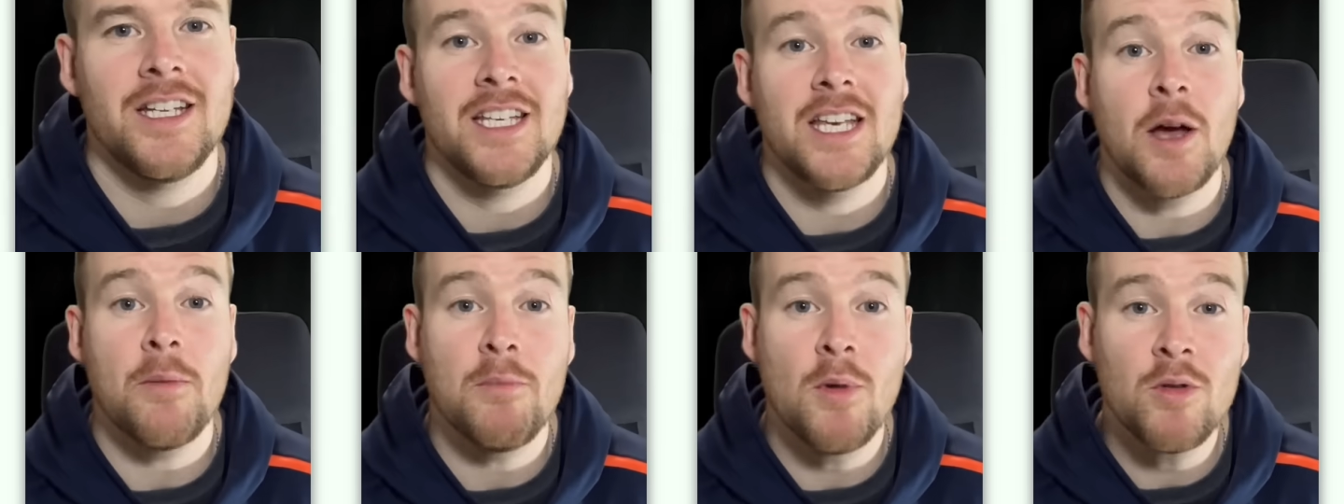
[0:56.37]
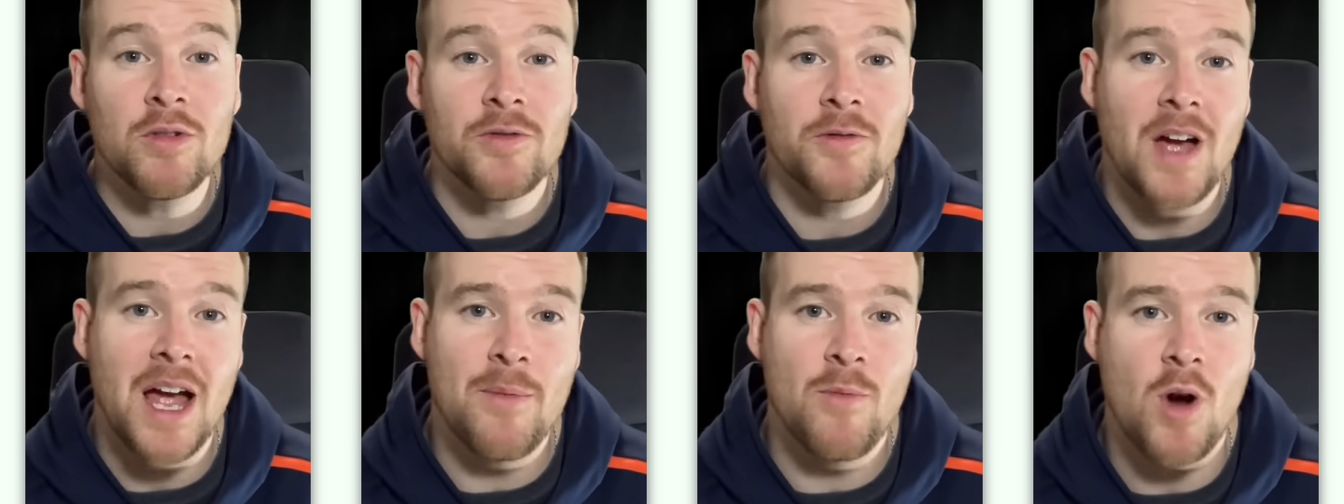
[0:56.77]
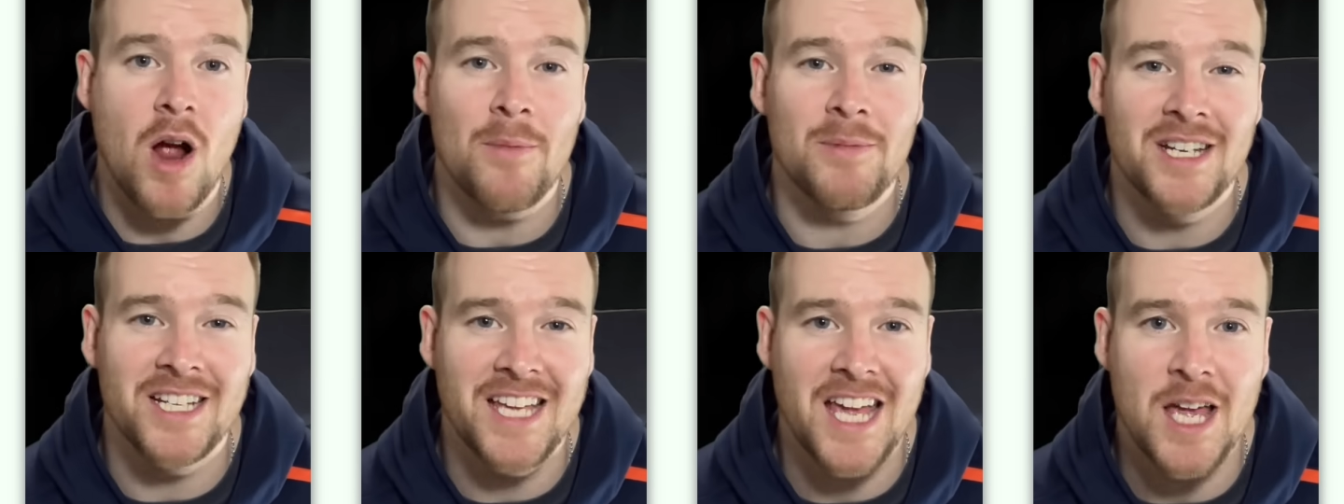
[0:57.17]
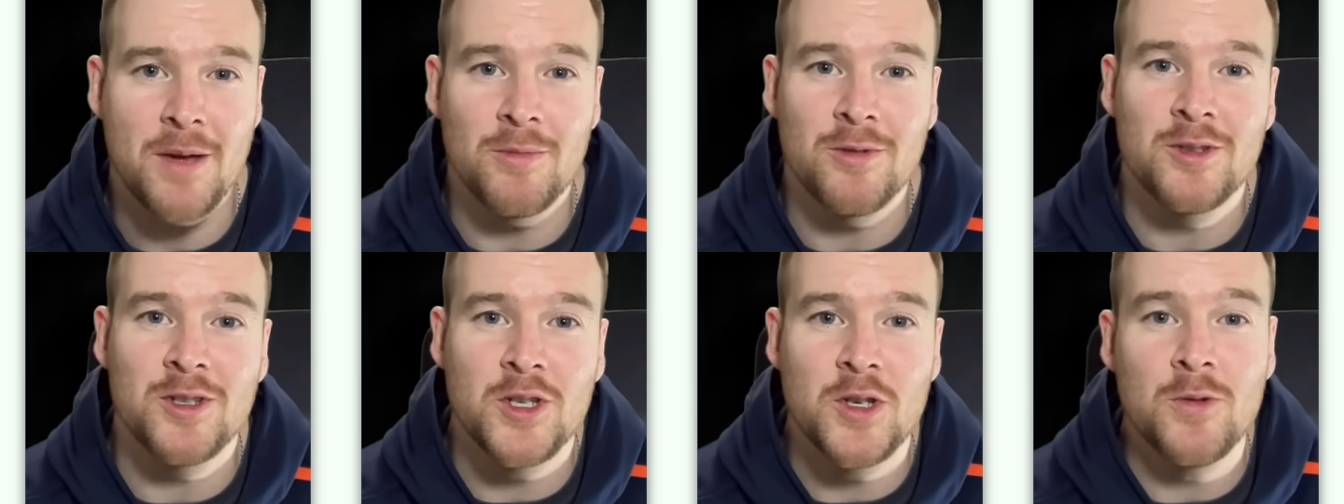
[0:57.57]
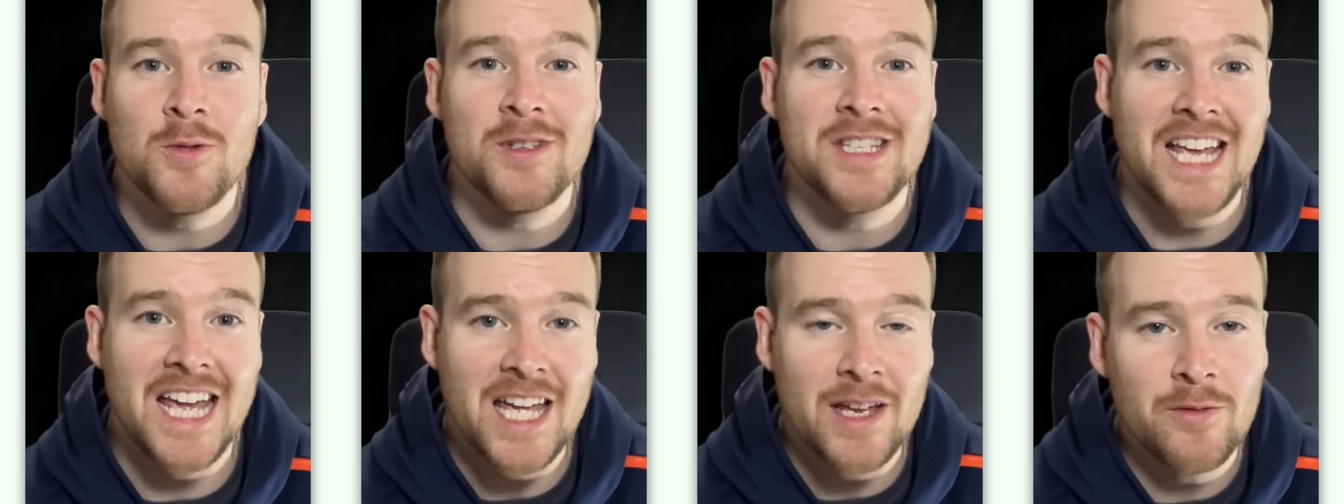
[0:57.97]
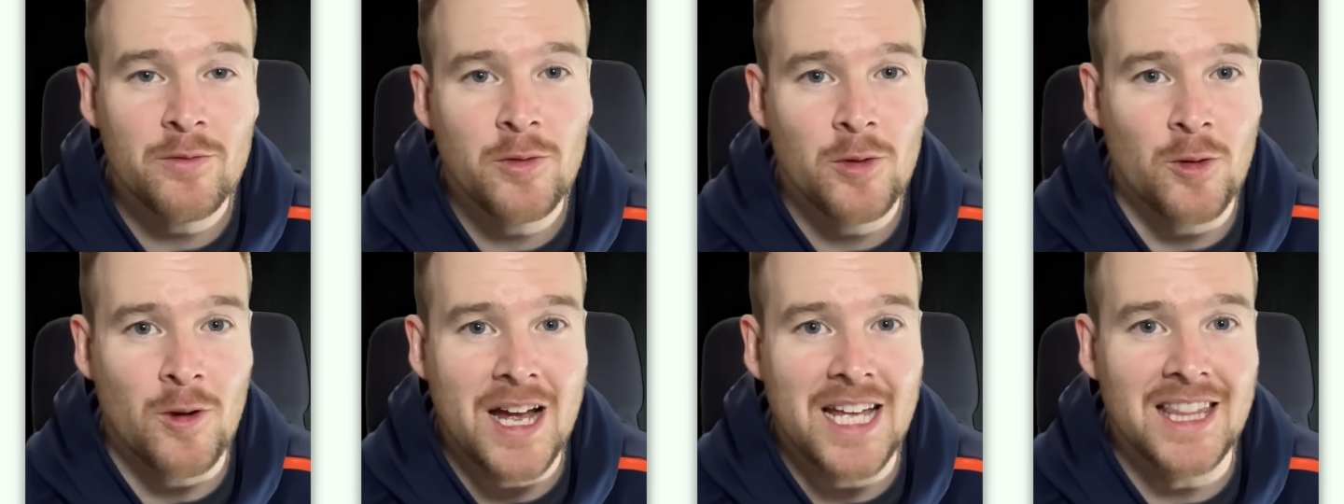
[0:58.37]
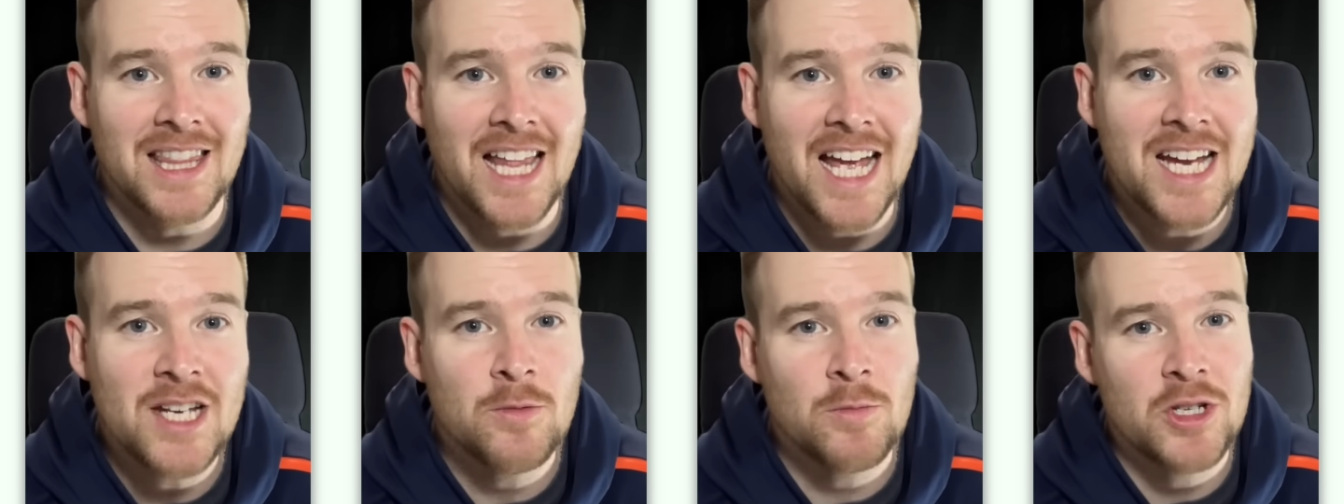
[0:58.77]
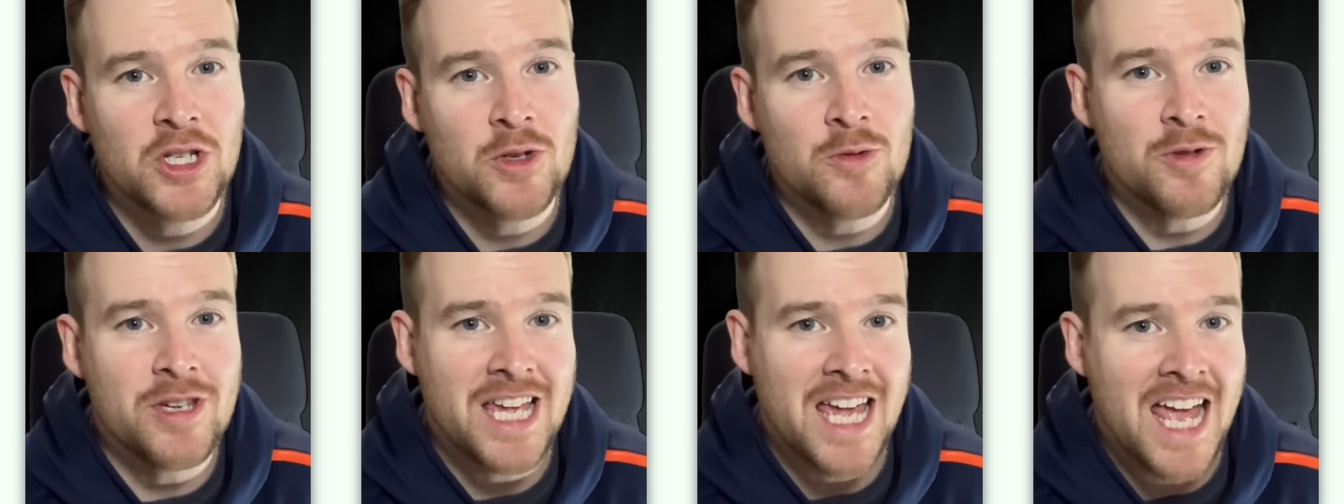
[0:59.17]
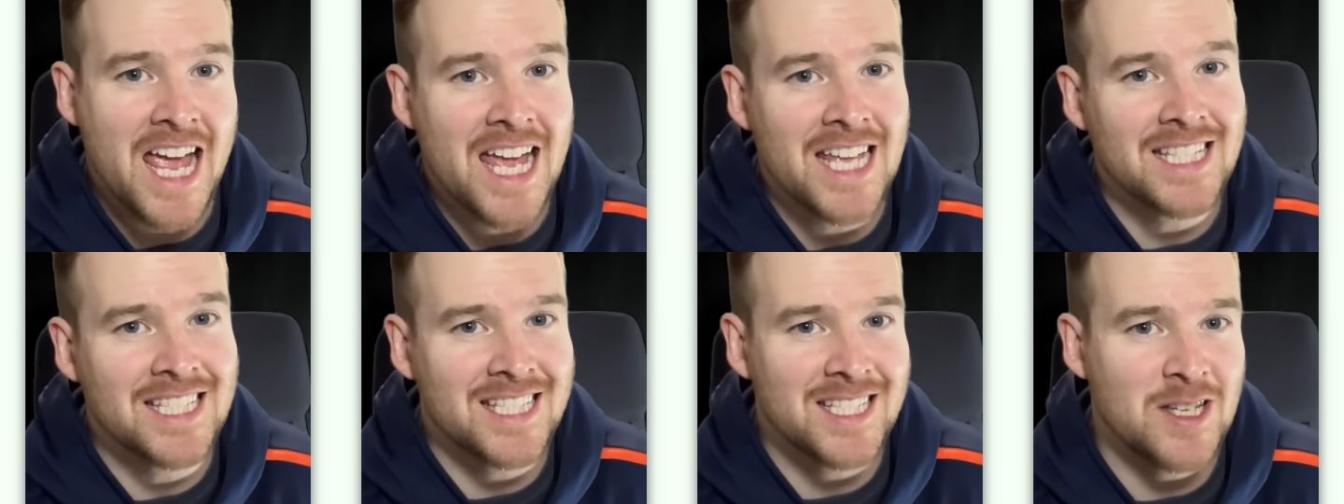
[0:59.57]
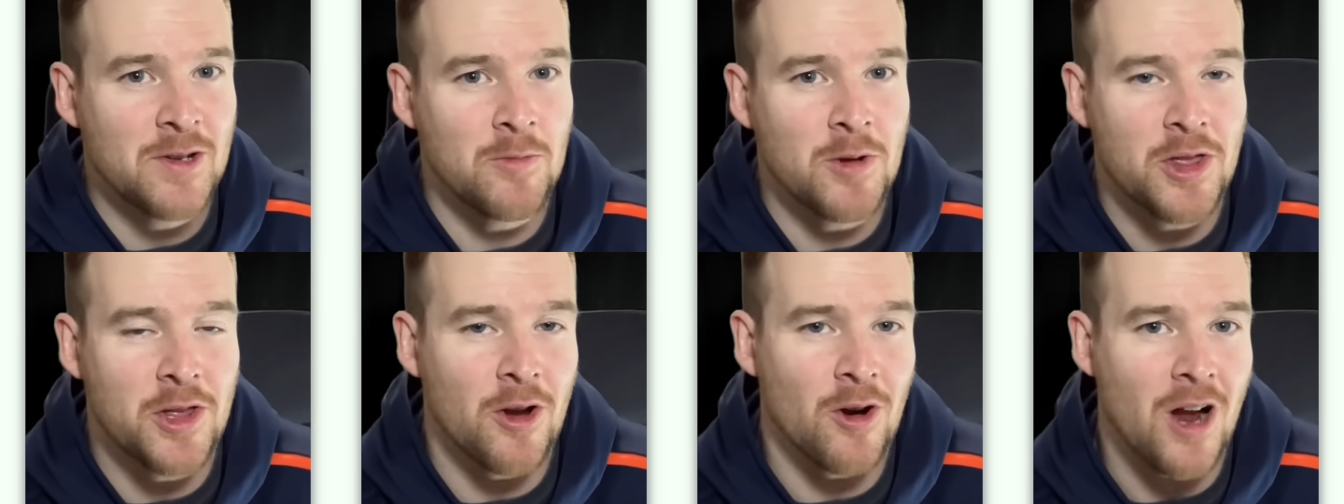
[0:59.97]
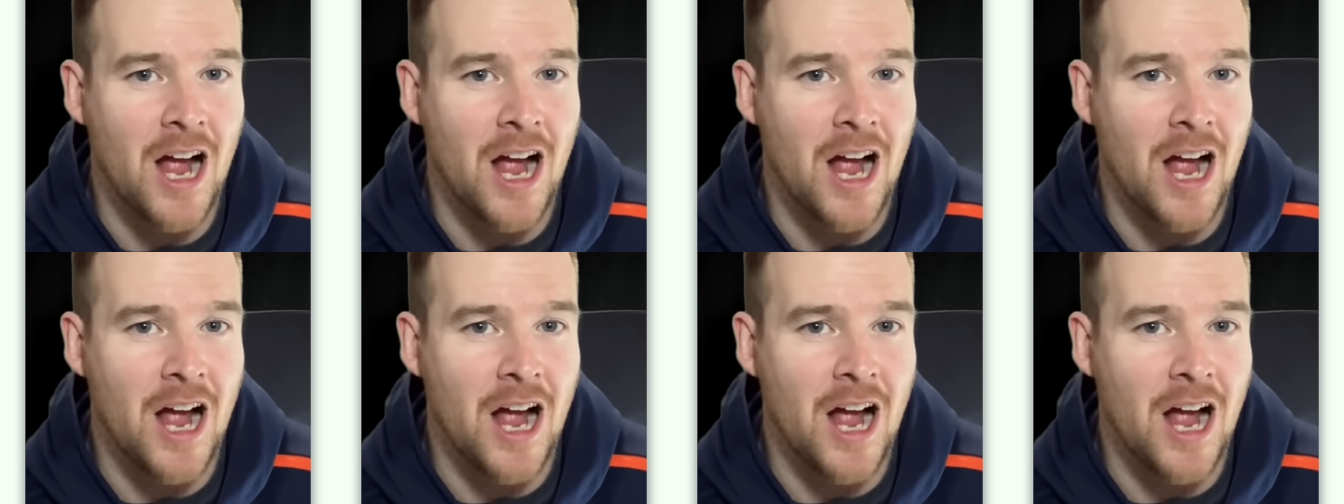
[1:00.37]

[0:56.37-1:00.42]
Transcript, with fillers: Now, most fiber optic cables use infrared light, which you can't see with your